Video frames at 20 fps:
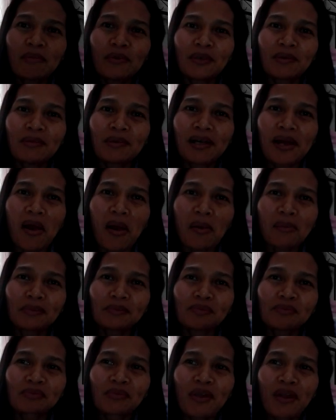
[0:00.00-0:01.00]
mga
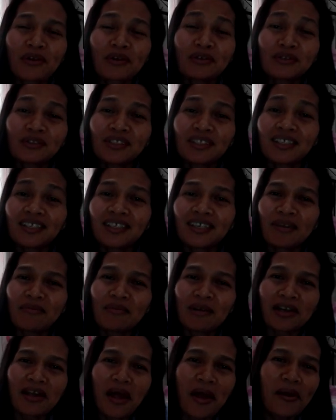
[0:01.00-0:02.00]
grocery
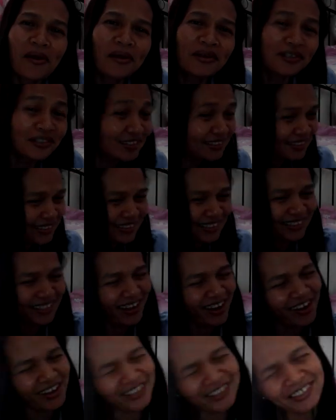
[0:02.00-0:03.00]
gamay.
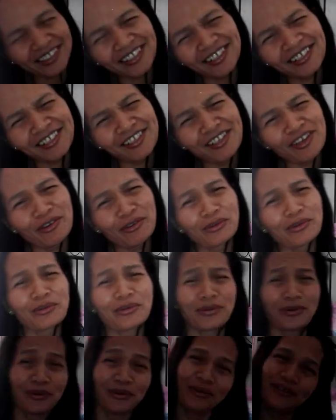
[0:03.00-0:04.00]
Nakadaog
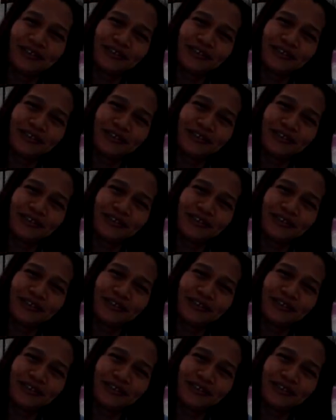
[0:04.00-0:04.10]
ko.